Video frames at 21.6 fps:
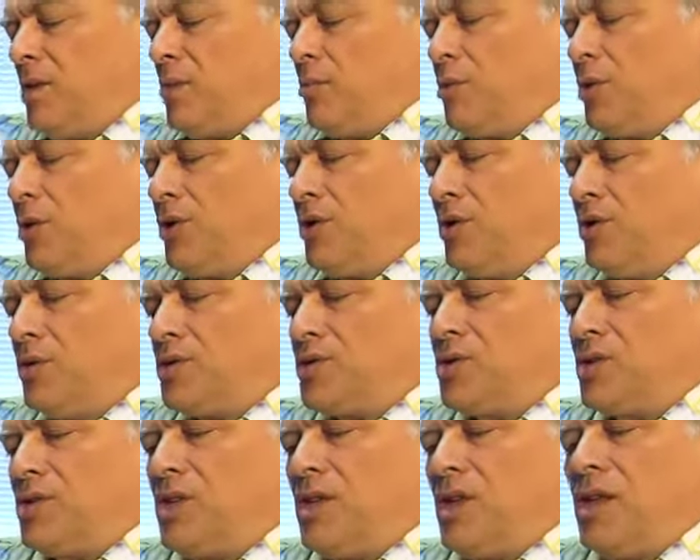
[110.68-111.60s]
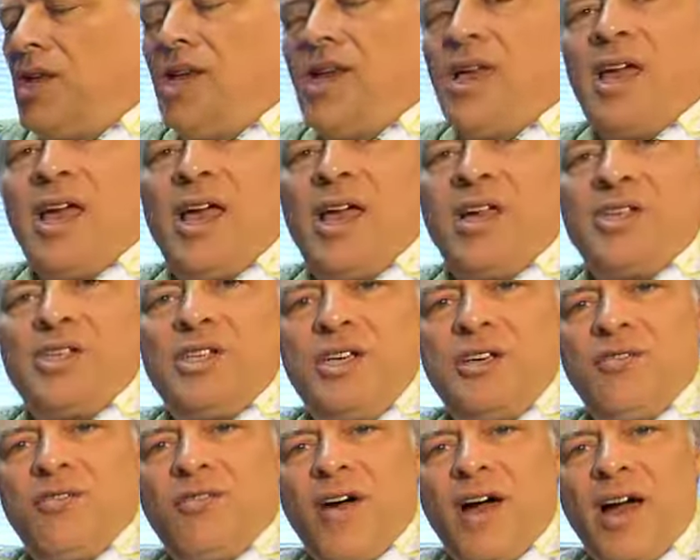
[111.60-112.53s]
produced the
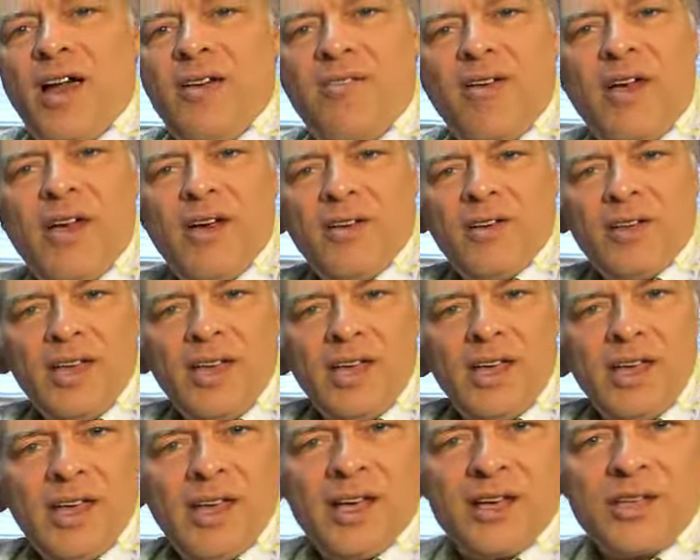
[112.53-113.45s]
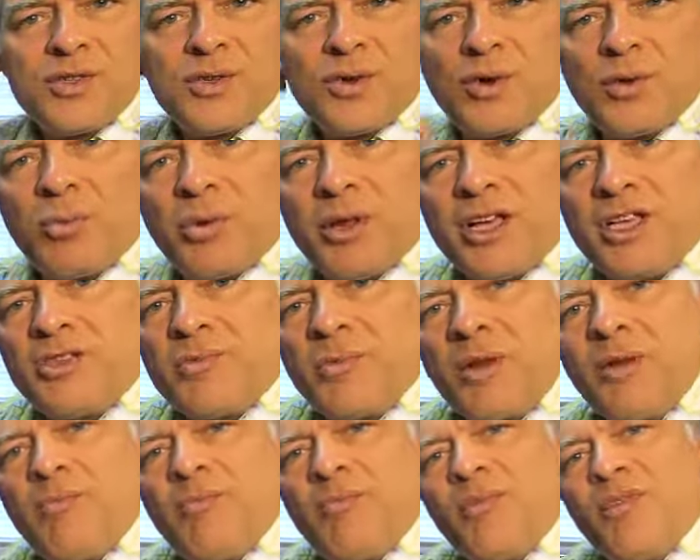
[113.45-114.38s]
HE5LE as the
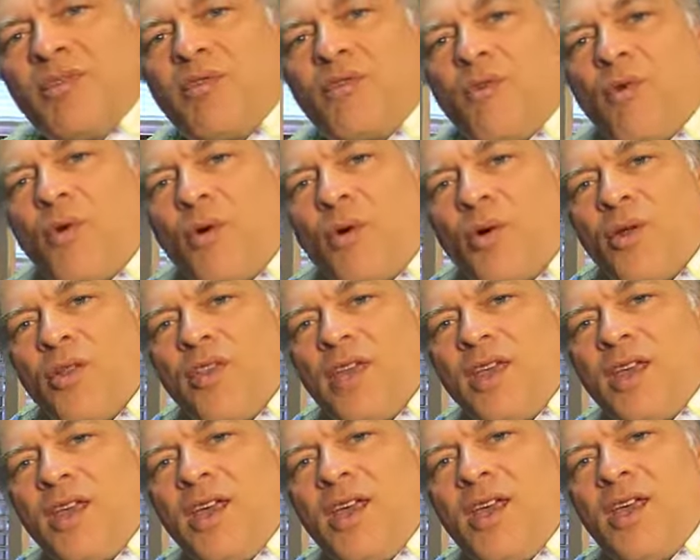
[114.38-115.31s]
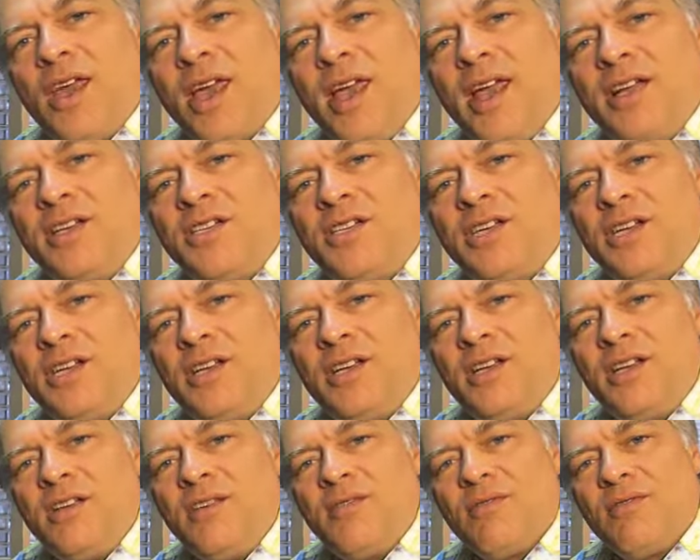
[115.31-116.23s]
replacement for the
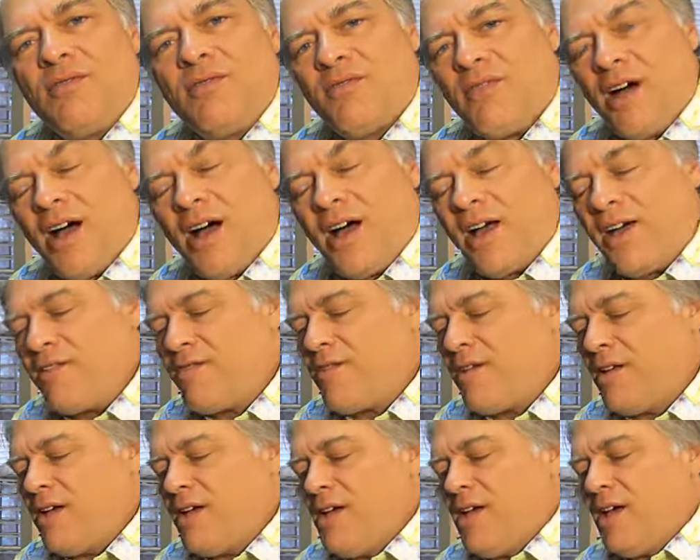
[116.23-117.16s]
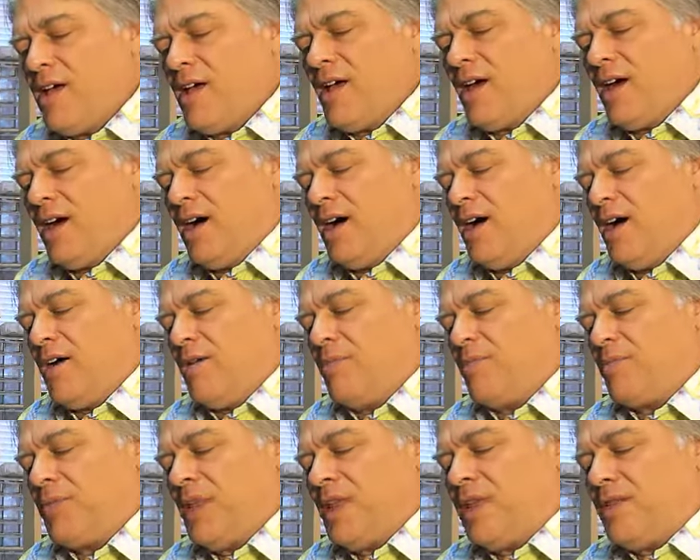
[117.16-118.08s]
HE5.
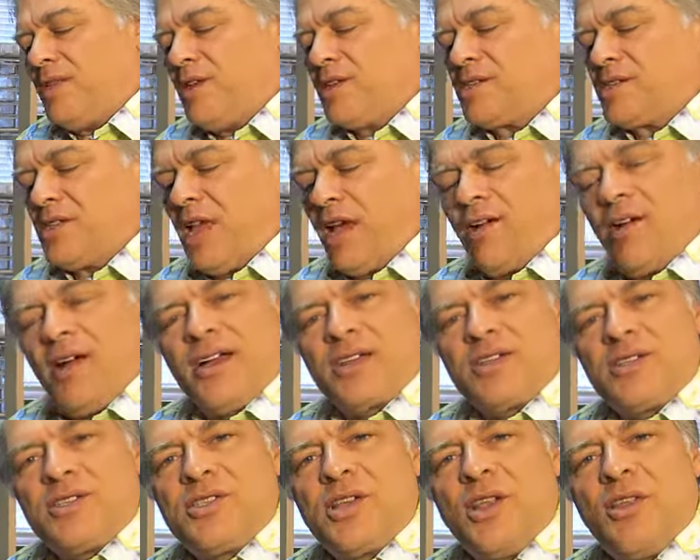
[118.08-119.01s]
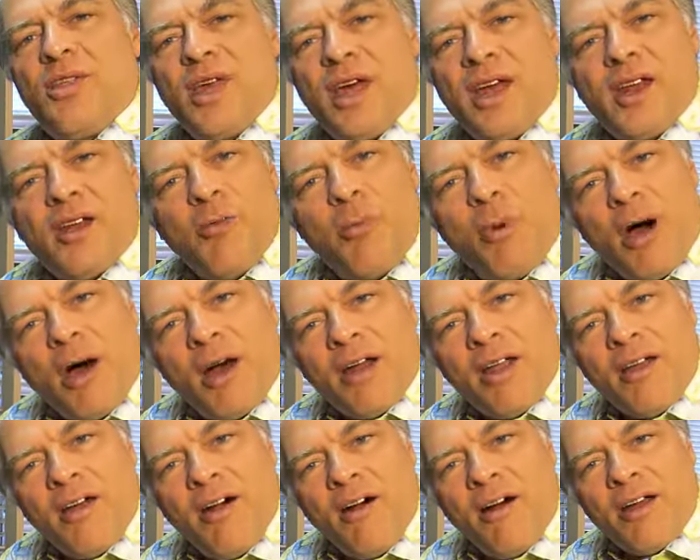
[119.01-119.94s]
Um, this now has a synthetic
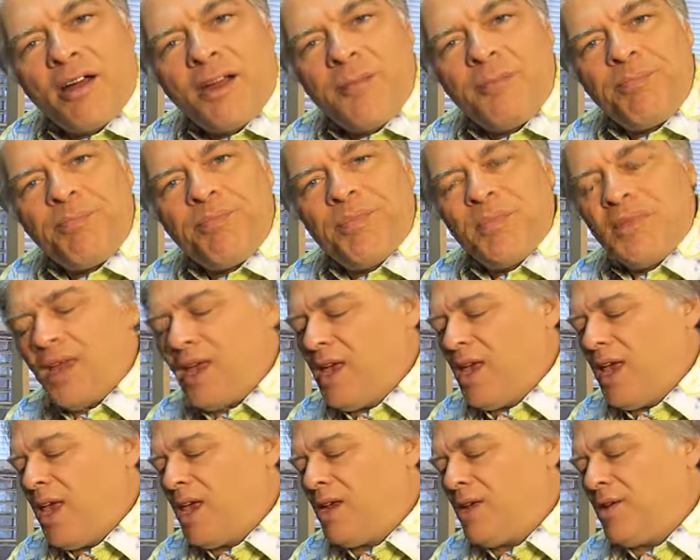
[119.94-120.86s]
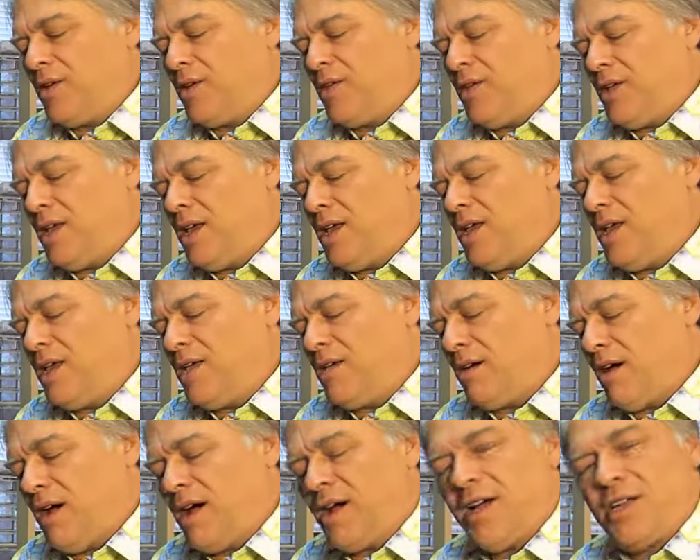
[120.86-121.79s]
body on it, and the
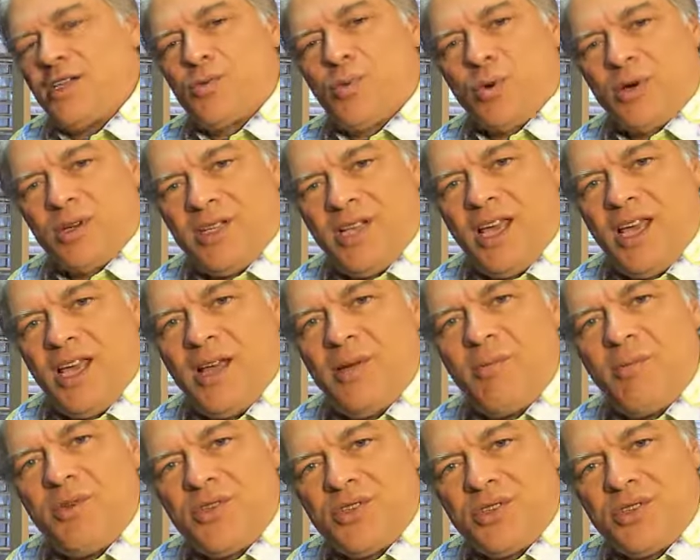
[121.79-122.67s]
highs were tamed